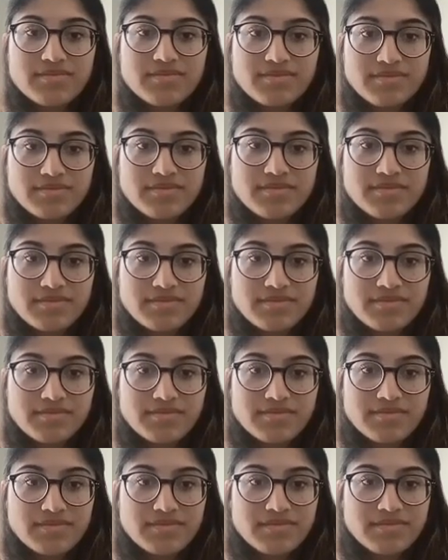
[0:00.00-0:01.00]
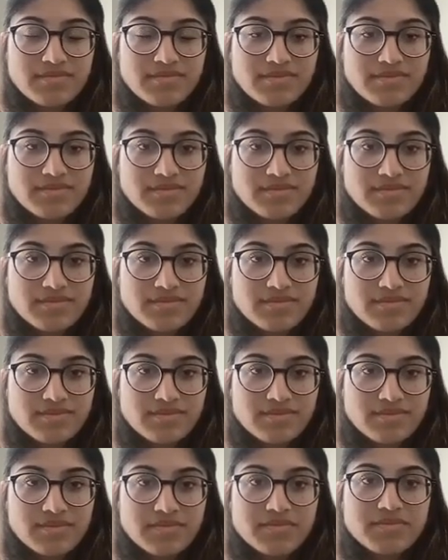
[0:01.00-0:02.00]

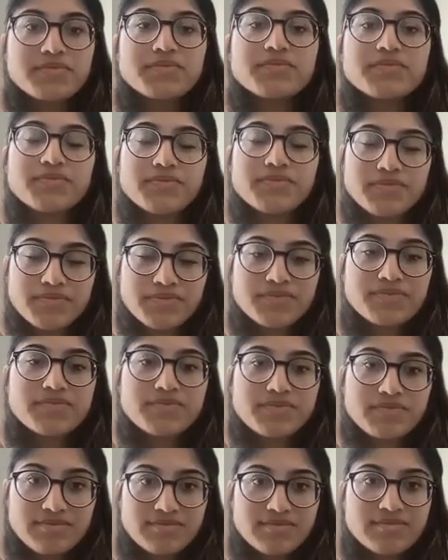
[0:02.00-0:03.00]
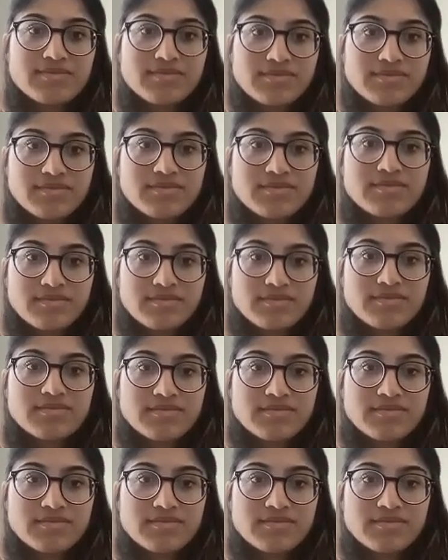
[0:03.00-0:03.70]
(not speaking)